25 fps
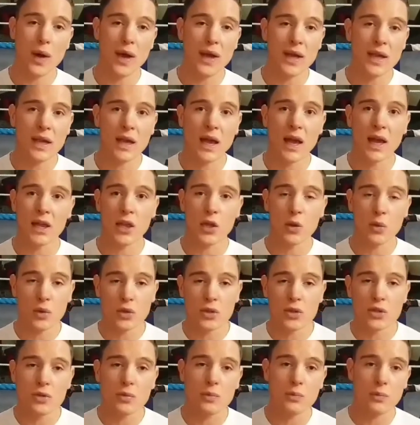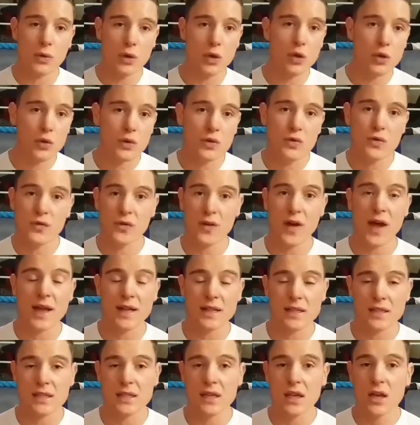weight and you want to lose
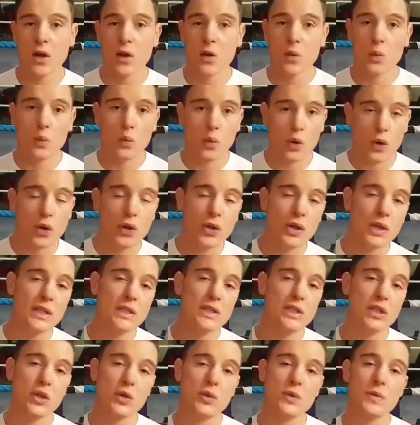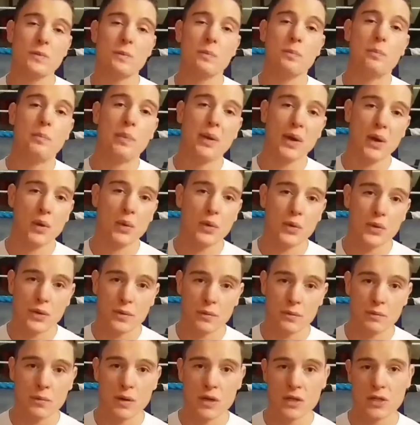fat, what you need to do is
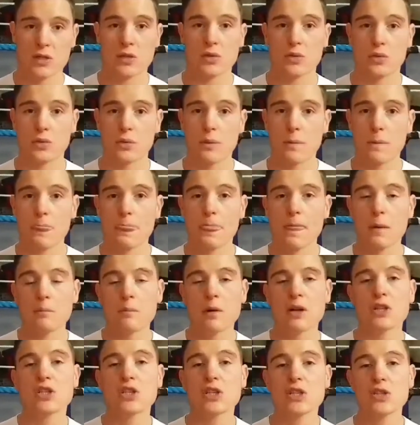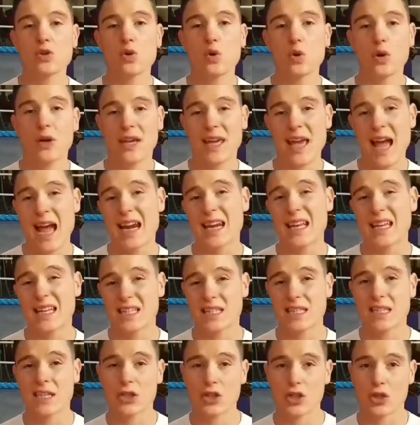build muscle. Muscle is
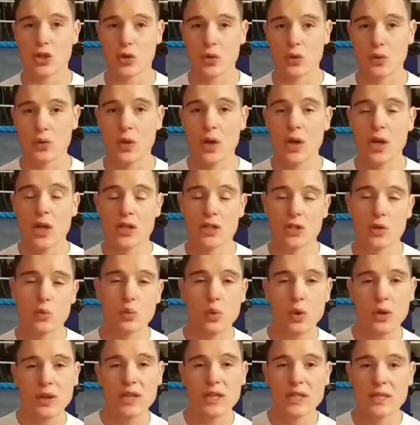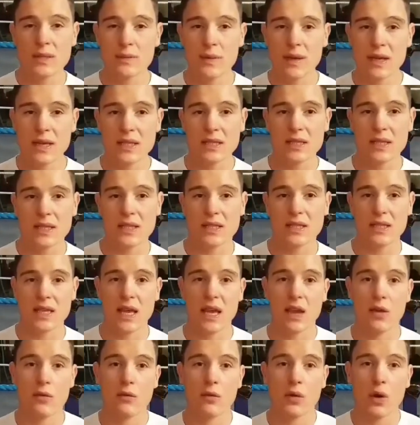organic tissue. So what this means is
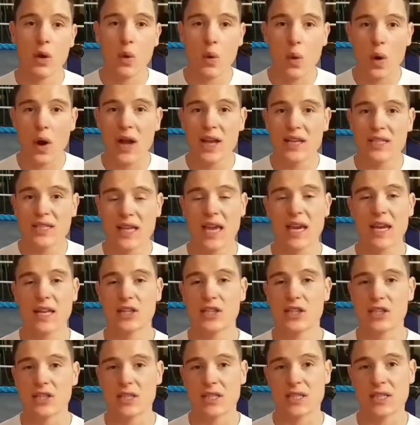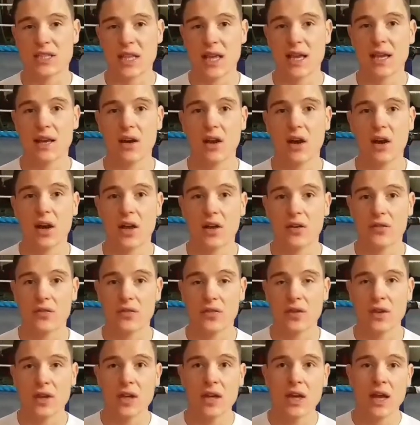it requires energy to stay alive.
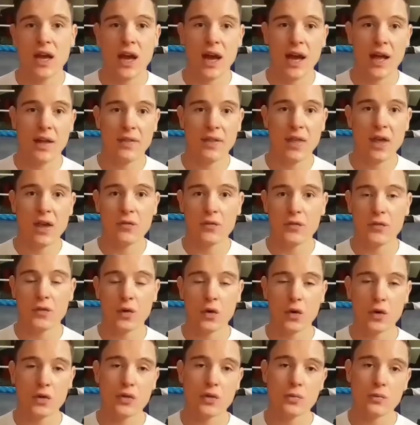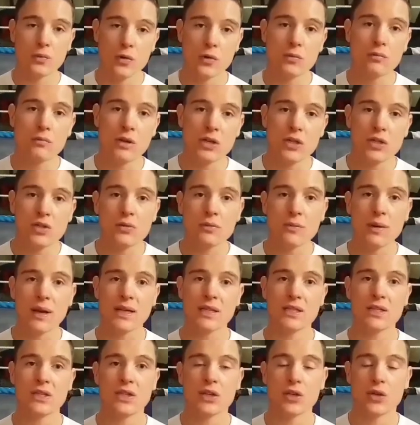And therefore, the more muscle
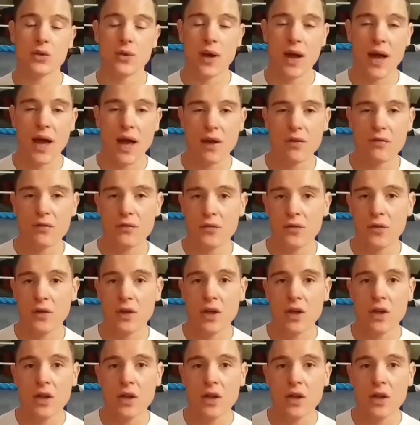mass that you have,